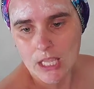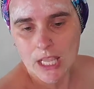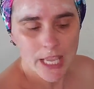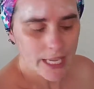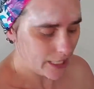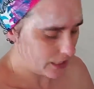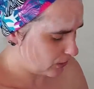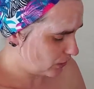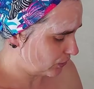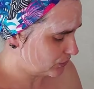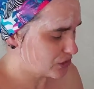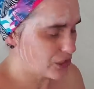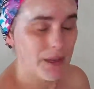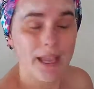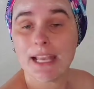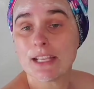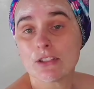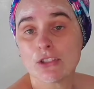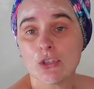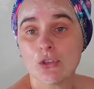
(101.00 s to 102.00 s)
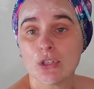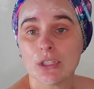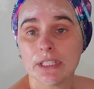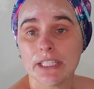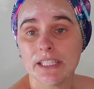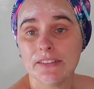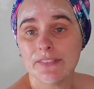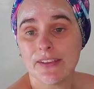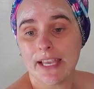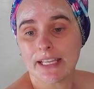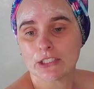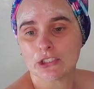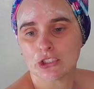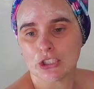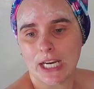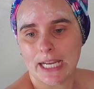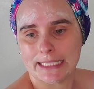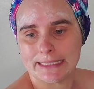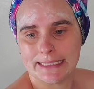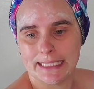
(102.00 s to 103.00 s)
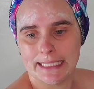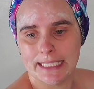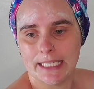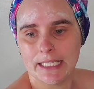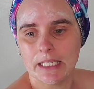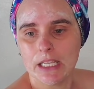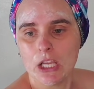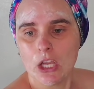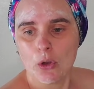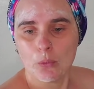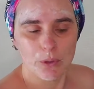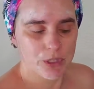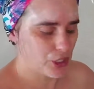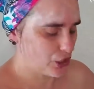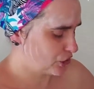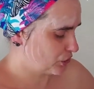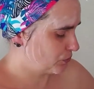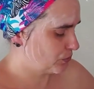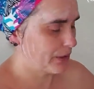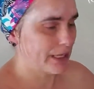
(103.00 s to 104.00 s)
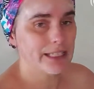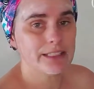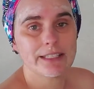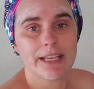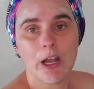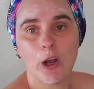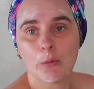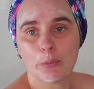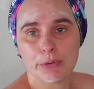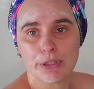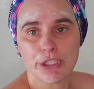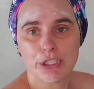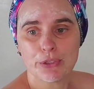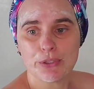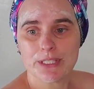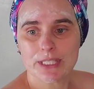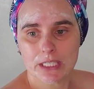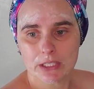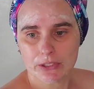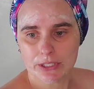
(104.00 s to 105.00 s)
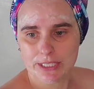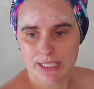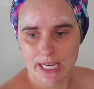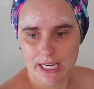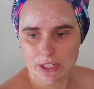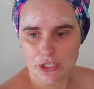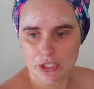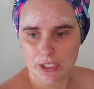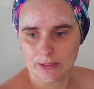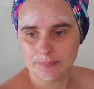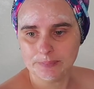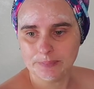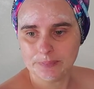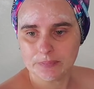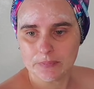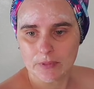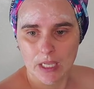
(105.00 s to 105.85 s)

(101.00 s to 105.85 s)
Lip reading: It also has yucca leaf extract in it, which is great to help reduce irritation.